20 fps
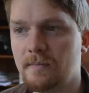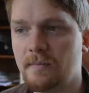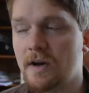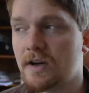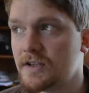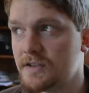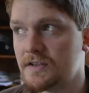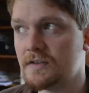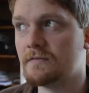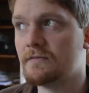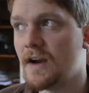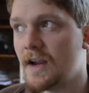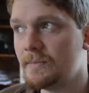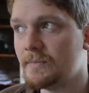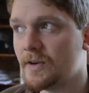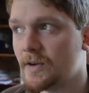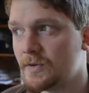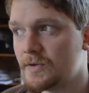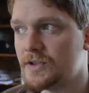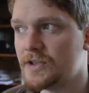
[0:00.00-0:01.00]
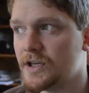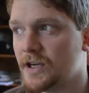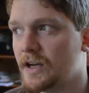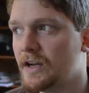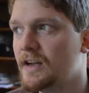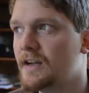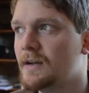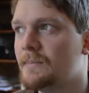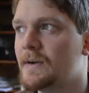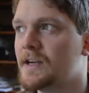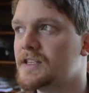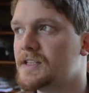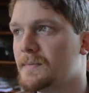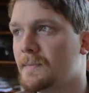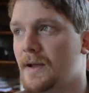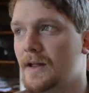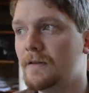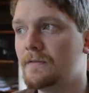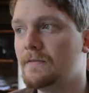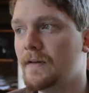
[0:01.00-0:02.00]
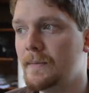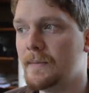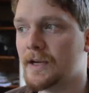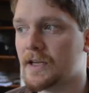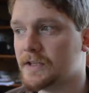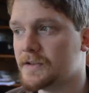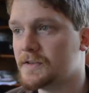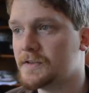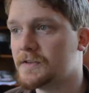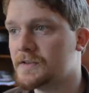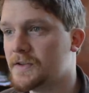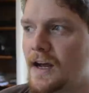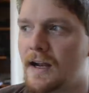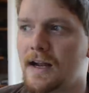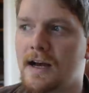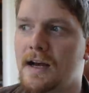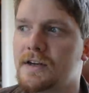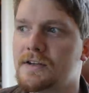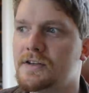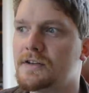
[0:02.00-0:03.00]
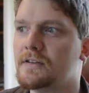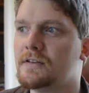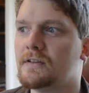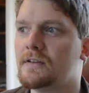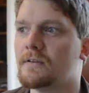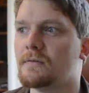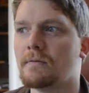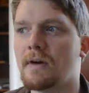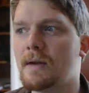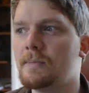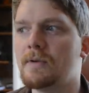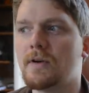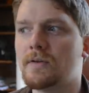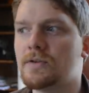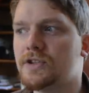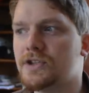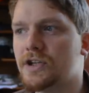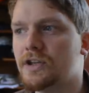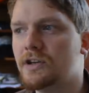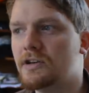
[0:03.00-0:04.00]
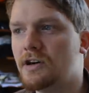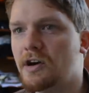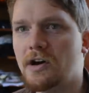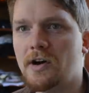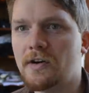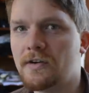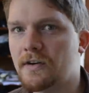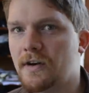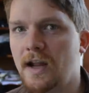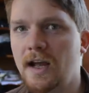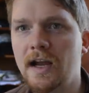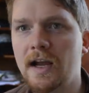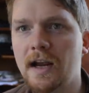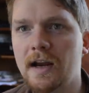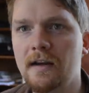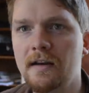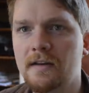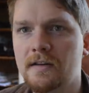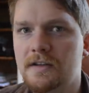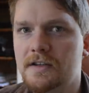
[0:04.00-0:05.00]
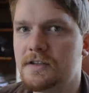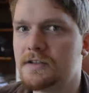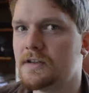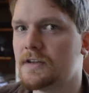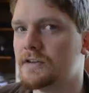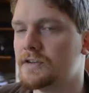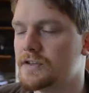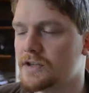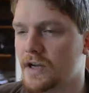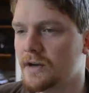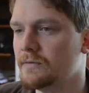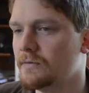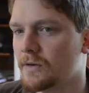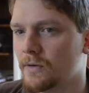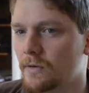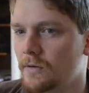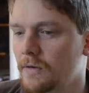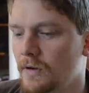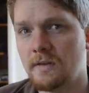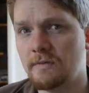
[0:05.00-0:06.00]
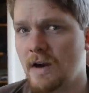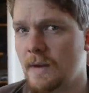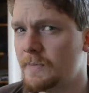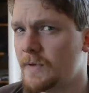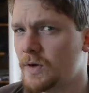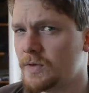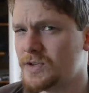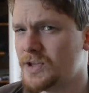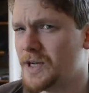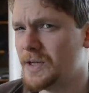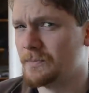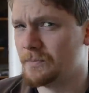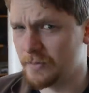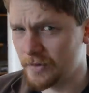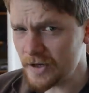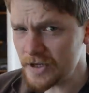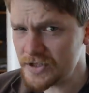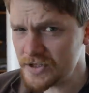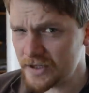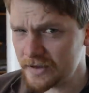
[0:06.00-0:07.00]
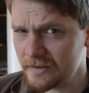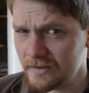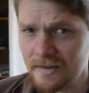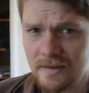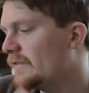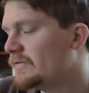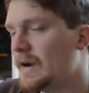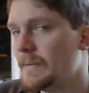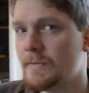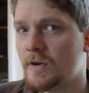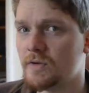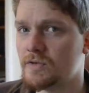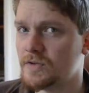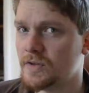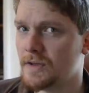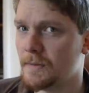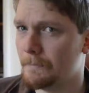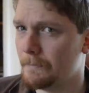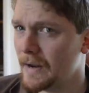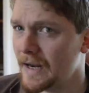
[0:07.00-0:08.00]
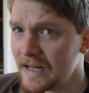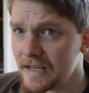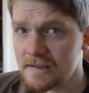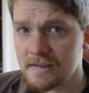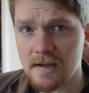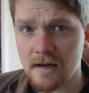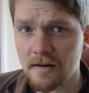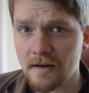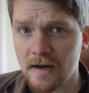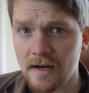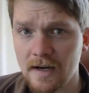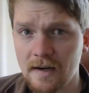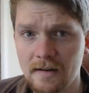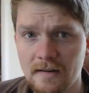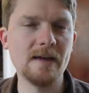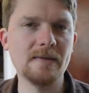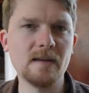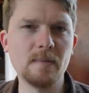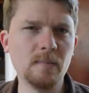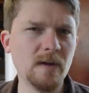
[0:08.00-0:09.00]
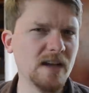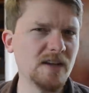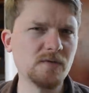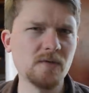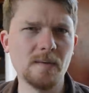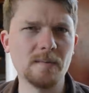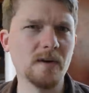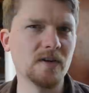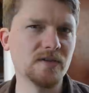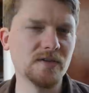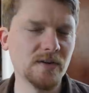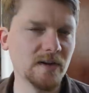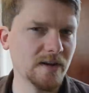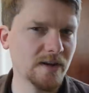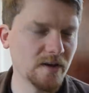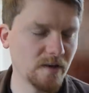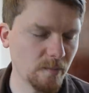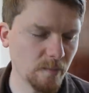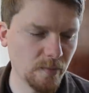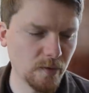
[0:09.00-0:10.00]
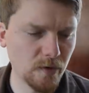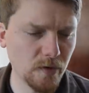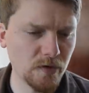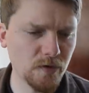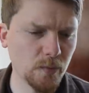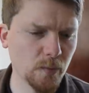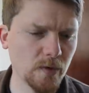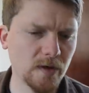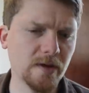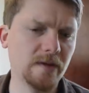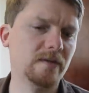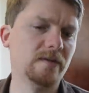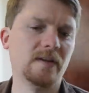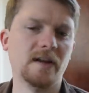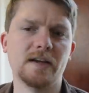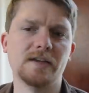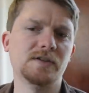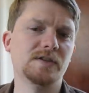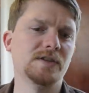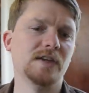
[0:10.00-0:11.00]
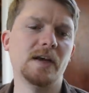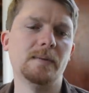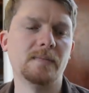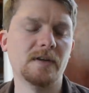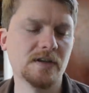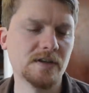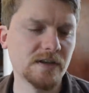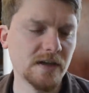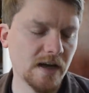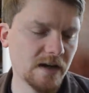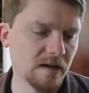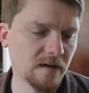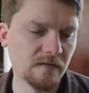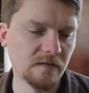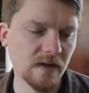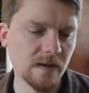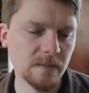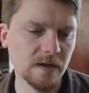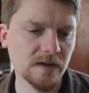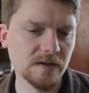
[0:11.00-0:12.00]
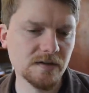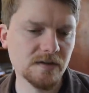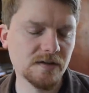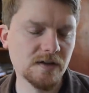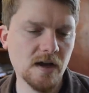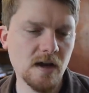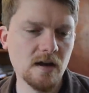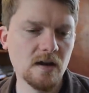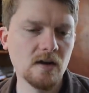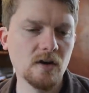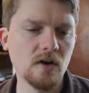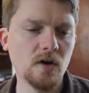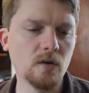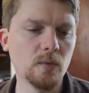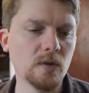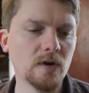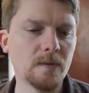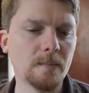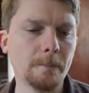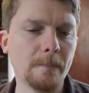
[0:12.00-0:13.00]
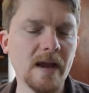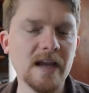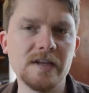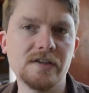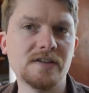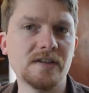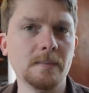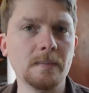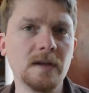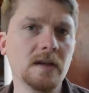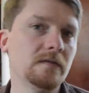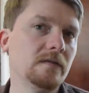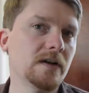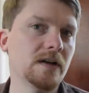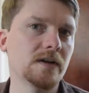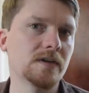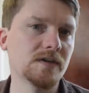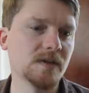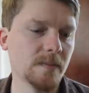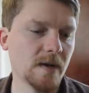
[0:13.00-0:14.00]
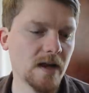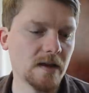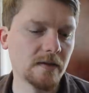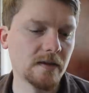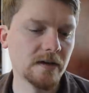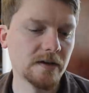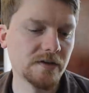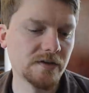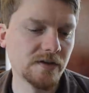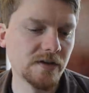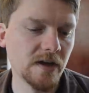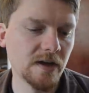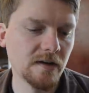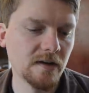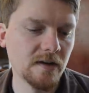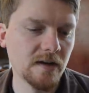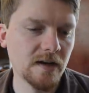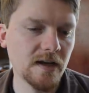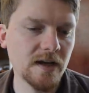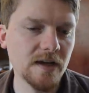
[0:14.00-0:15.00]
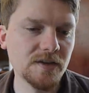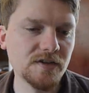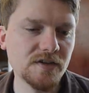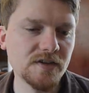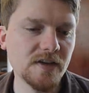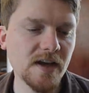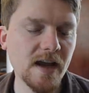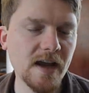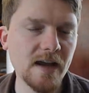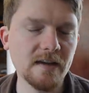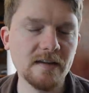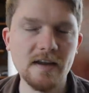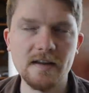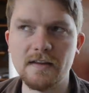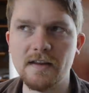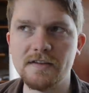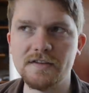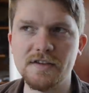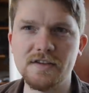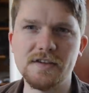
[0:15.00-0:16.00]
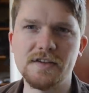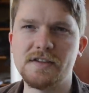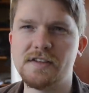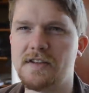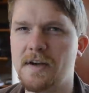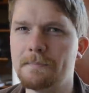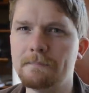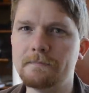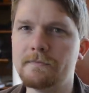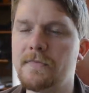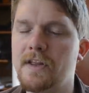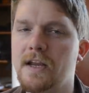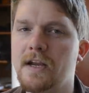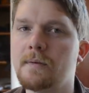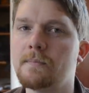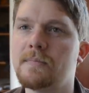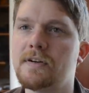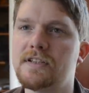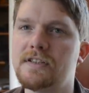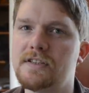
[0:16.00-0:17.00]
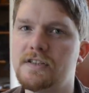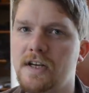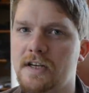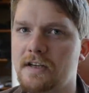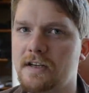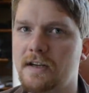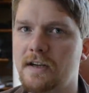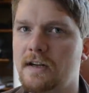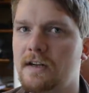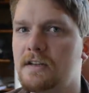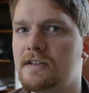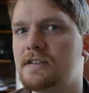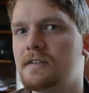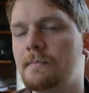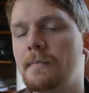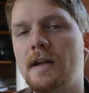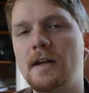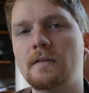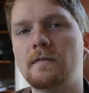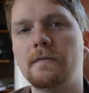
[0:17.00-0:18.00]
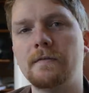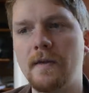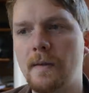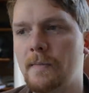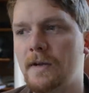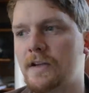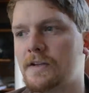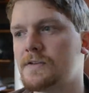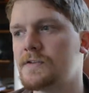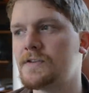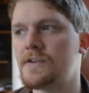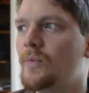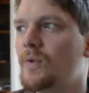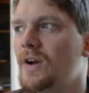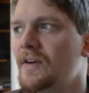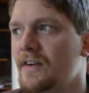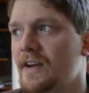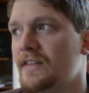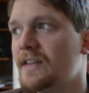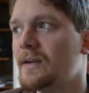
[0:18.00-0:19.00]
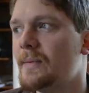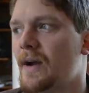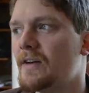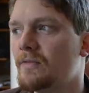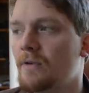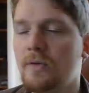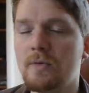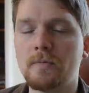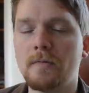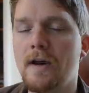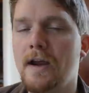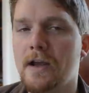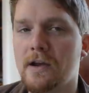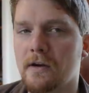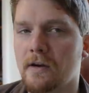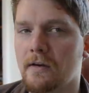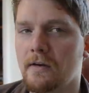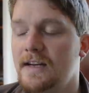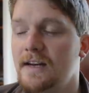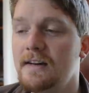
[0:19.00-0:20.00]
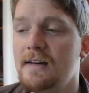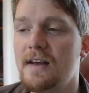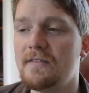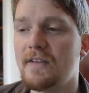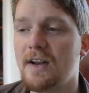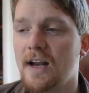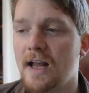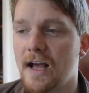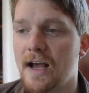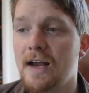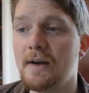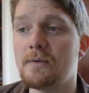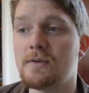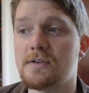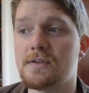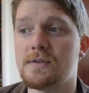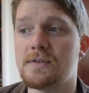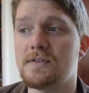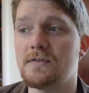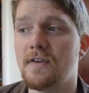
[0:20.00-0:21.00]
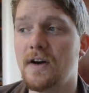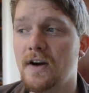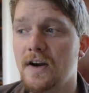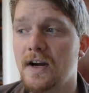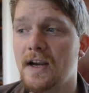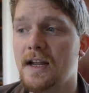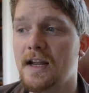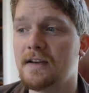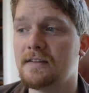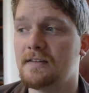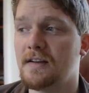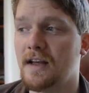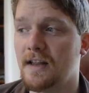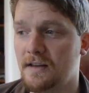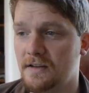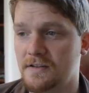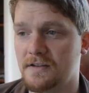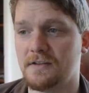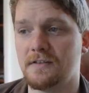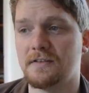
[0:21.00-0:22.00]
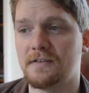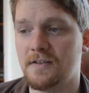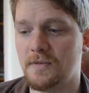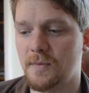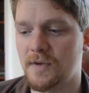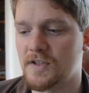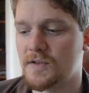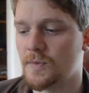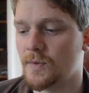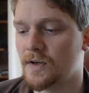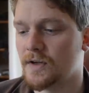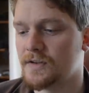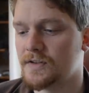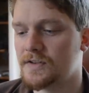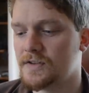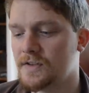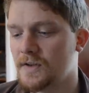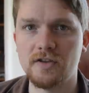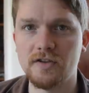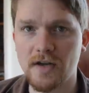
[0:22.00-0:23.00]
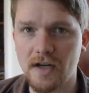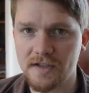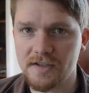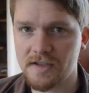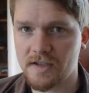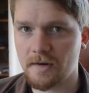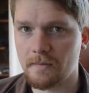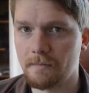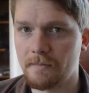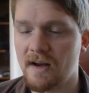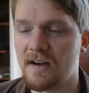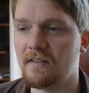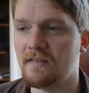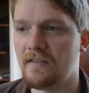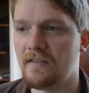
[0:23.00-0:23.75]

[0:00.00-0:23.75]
Pockets of rape culture amongst male feminists. A large rape culture online, just in general, a rape culture in prison, rape culture in the military, and the place where I'm not totally on board with like skeptics and anti-feminists who would make similar videos about this is saying that this is something particular to male feminists. Whatever I think about Ronald Reagan, he did have a line which was very intelligent, which was trust but